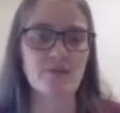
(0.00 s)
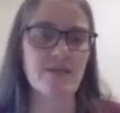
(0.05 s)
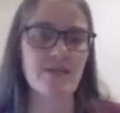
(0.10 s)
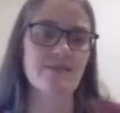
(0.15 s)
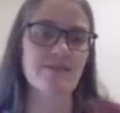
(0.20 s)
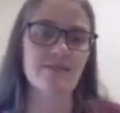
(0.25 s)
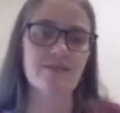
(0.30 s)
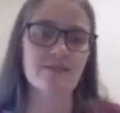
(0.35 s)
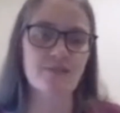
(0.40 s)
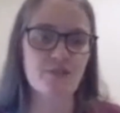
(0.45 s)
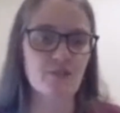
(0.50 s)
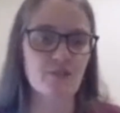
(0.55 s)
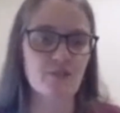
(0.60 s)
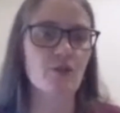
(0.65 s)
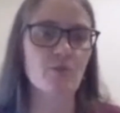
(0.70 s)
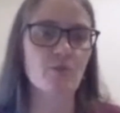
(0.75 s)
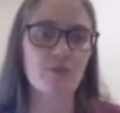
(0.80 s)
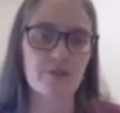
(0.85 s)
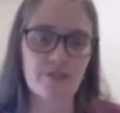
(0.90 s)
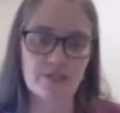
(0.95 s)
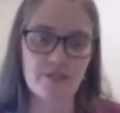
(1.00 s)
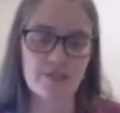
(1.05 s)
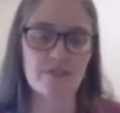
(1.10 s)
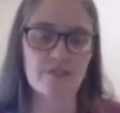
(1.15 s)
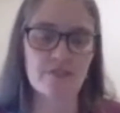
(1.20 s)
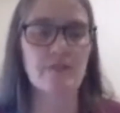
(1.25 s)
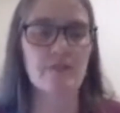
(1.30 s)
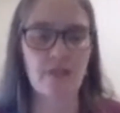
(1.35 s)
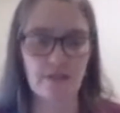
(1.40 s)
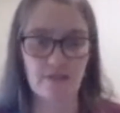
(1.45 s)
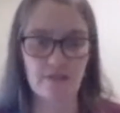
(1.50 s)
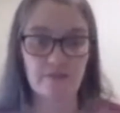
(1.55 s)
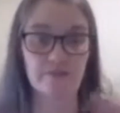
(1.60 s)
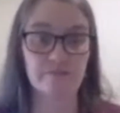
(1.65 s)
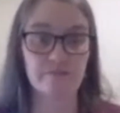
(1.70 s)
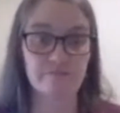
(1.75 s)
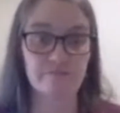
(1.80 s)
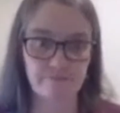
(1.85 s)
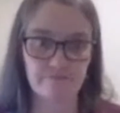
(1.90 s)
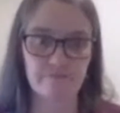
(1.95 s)
days, Clinton Global Initiative and
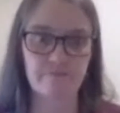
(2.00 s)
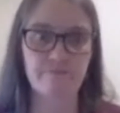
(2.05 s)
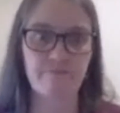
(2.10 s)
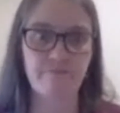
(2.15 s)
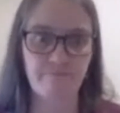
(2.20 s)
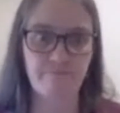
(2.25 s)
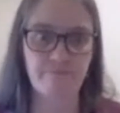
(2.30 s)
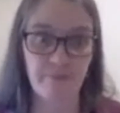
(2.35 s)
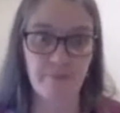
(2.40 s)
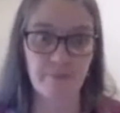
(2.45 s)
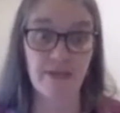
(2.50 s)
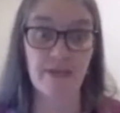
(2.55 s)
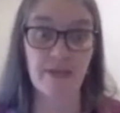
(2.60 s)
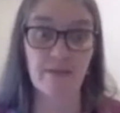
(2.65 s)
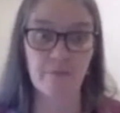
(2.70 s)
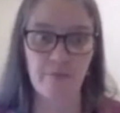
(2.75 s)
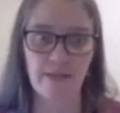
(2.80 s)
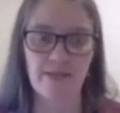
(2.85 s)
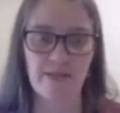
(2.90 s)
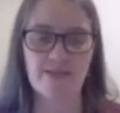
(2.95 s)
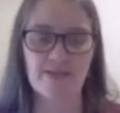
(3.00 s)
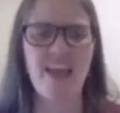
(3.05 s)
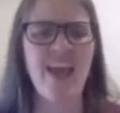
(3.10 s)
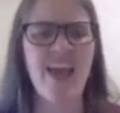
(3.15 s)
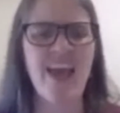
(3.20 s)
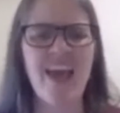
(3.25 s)
other big meetings.